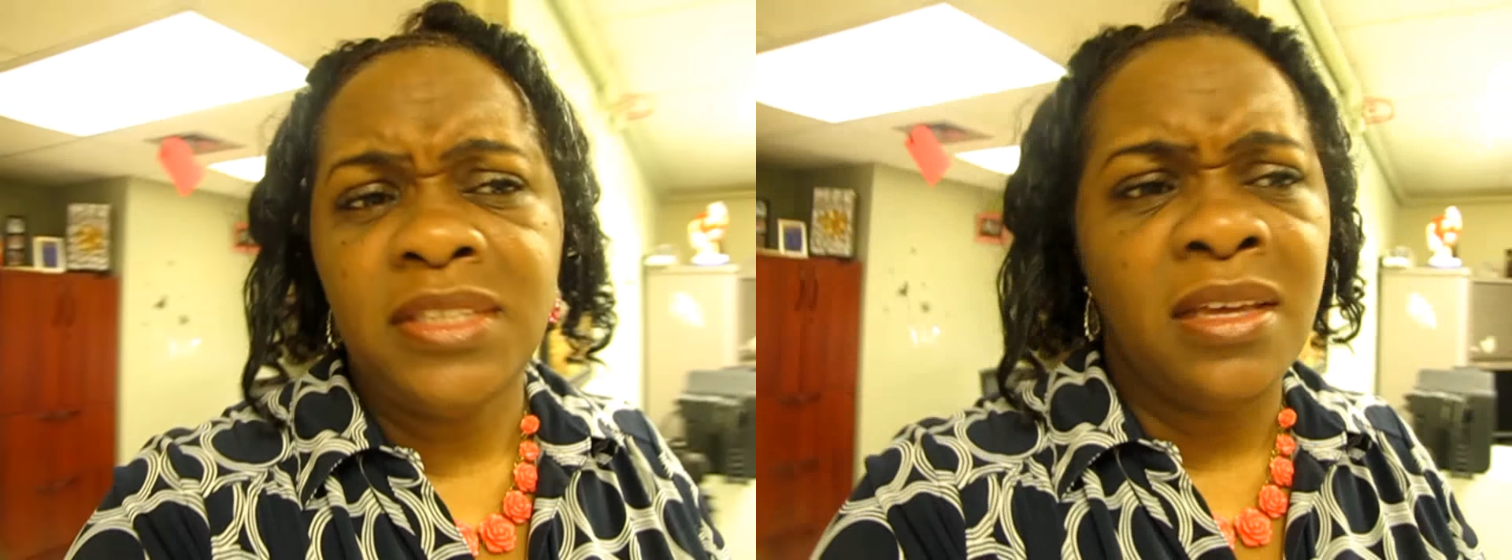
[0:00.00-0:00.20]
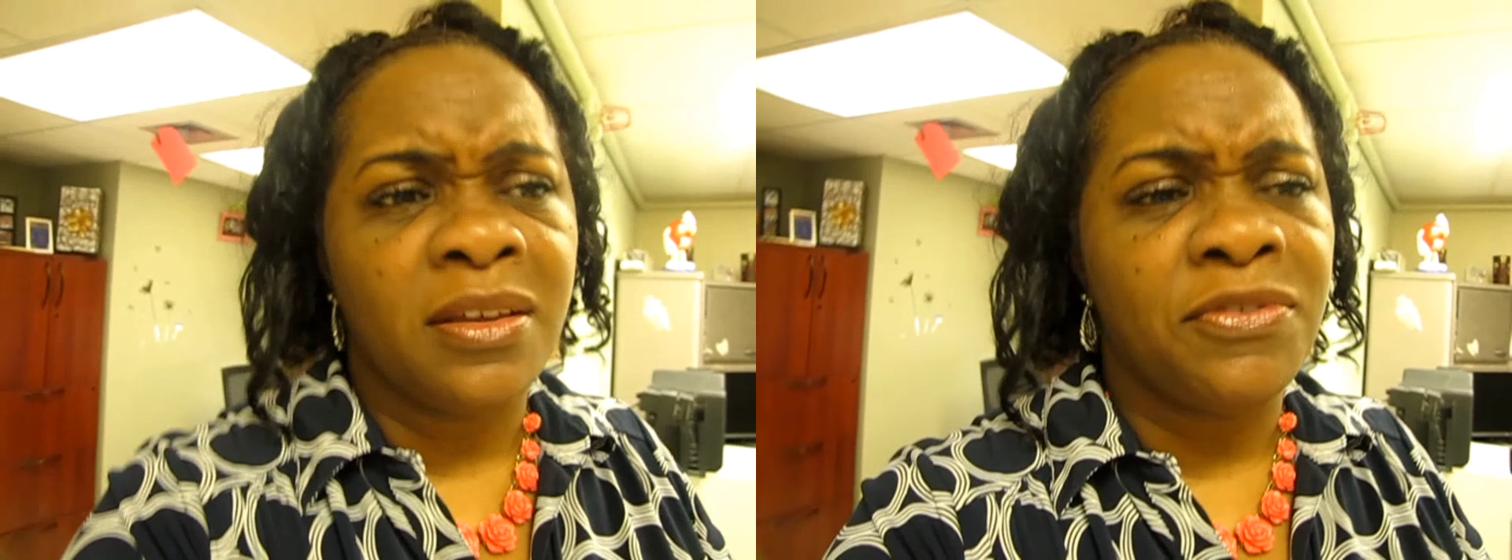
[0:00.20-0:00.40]

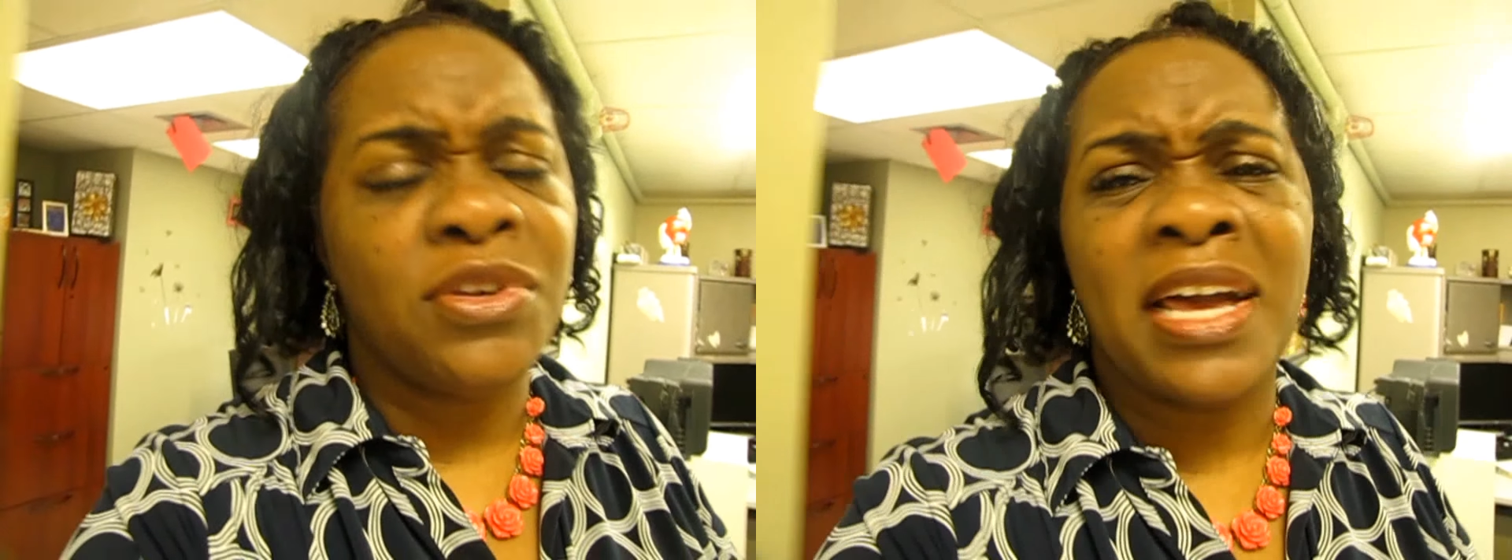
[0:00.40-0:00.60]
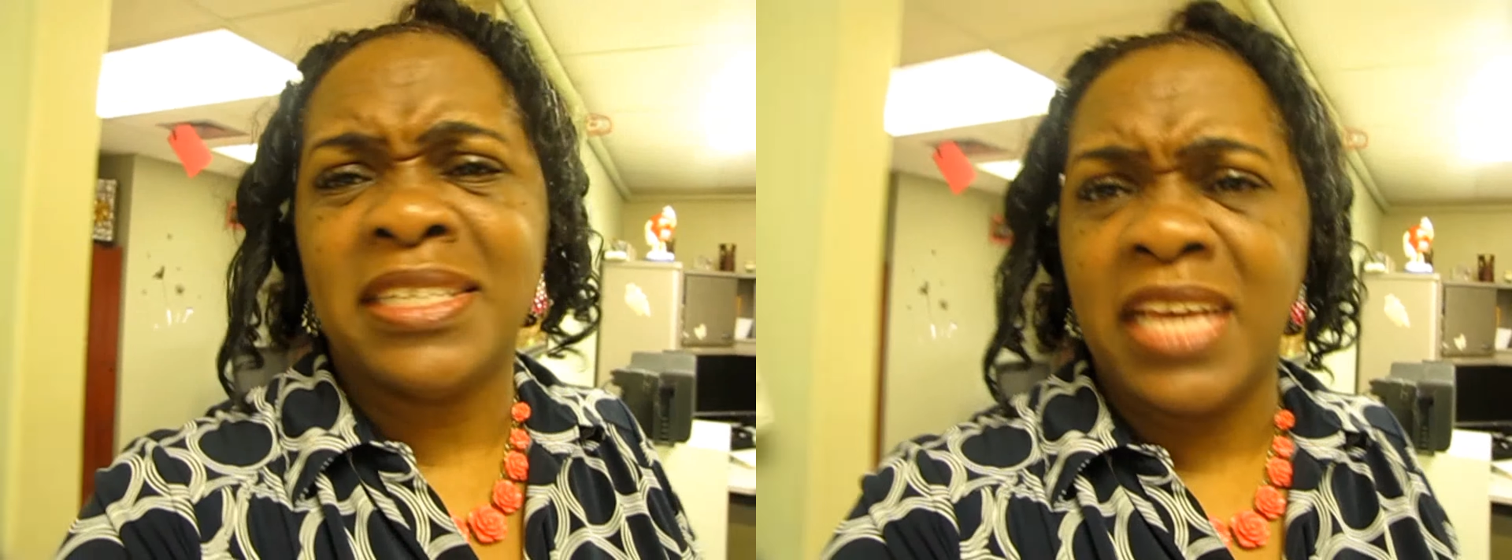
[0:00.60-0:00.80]
Uh, if you
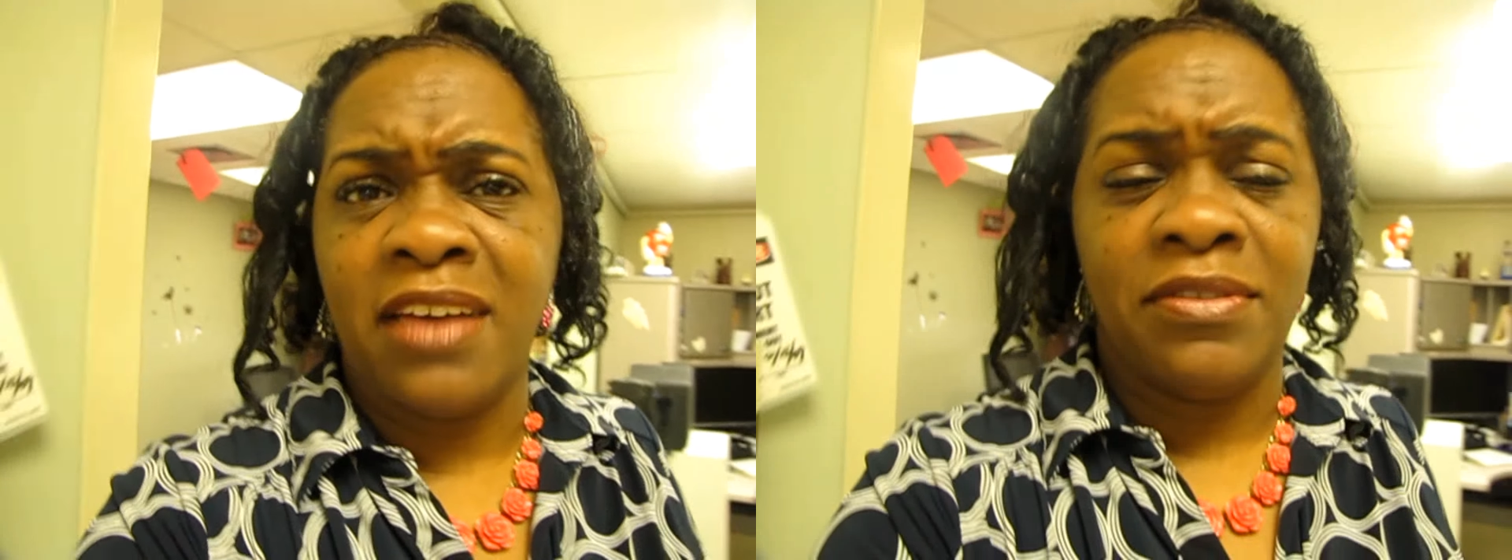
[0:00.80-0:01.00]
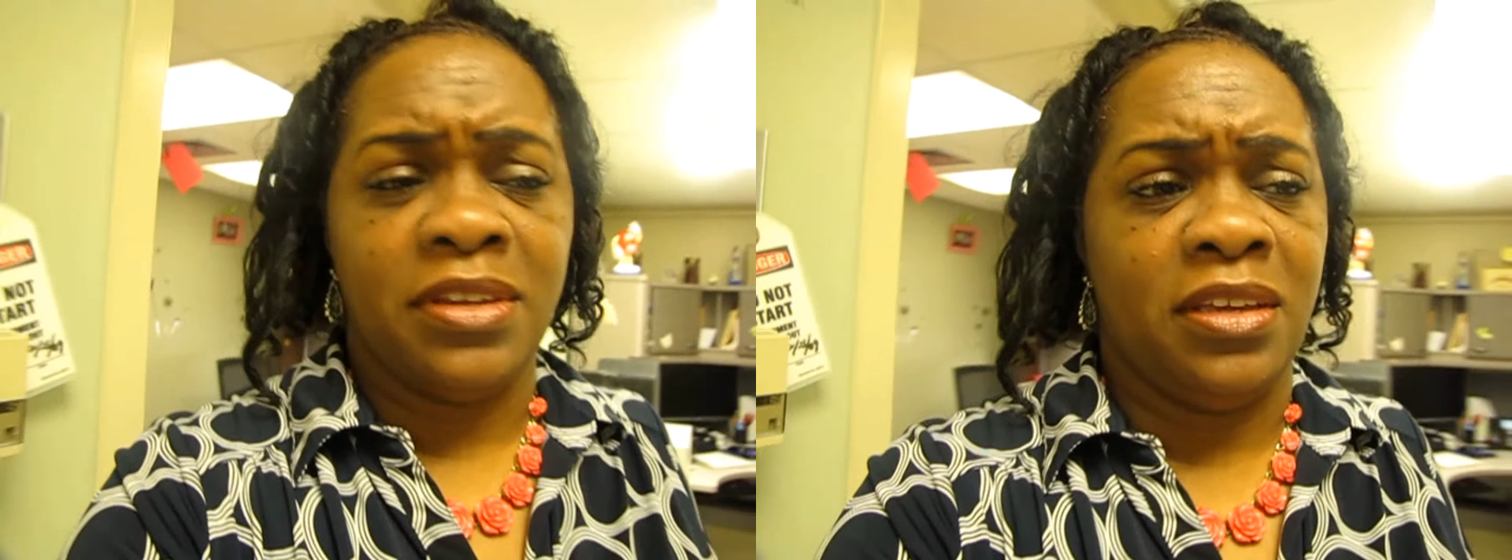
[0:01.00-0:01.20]
guys
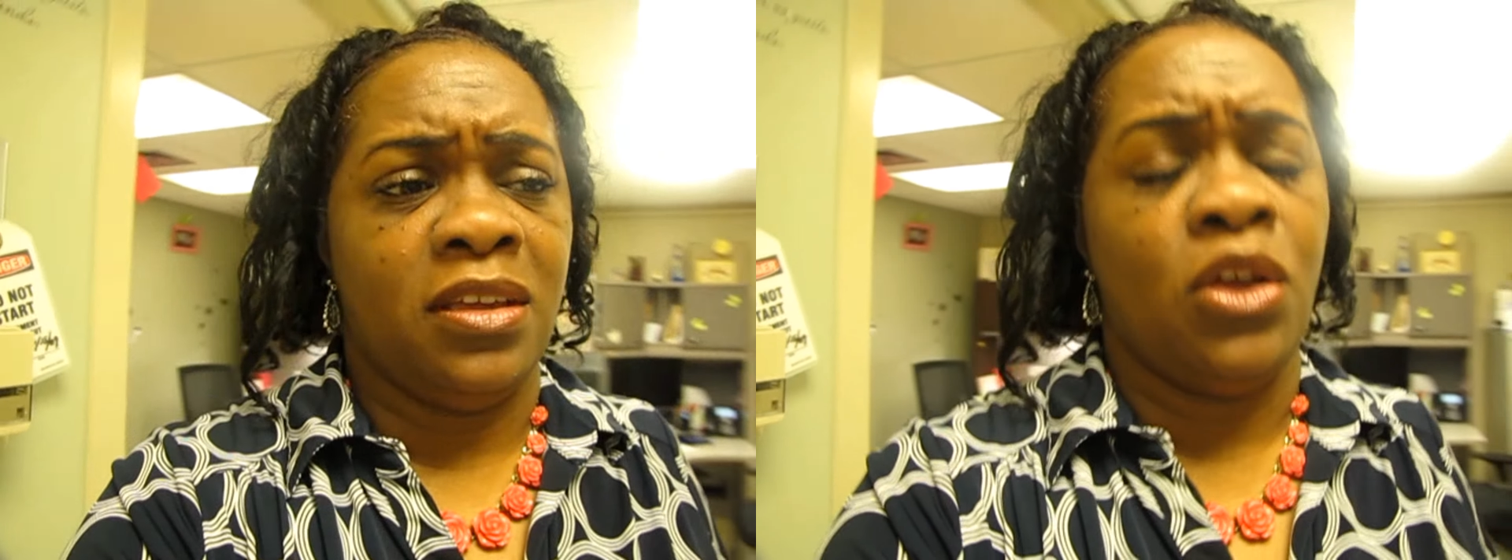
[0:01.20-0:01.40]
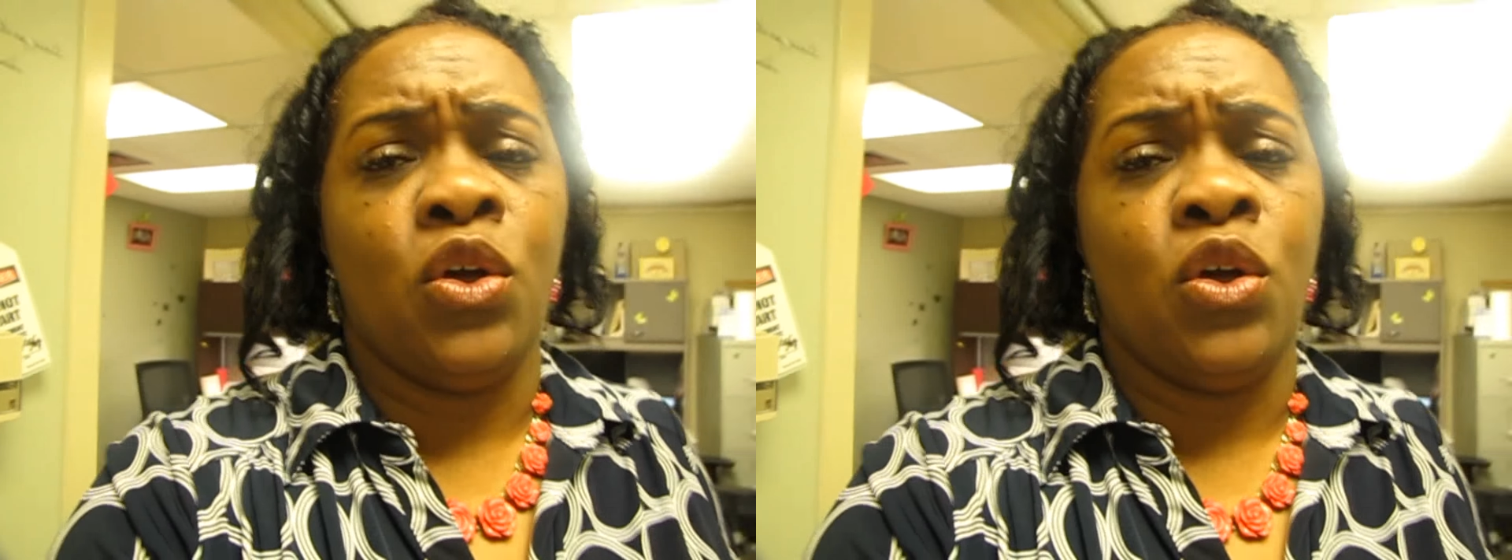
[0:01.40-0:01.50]
have any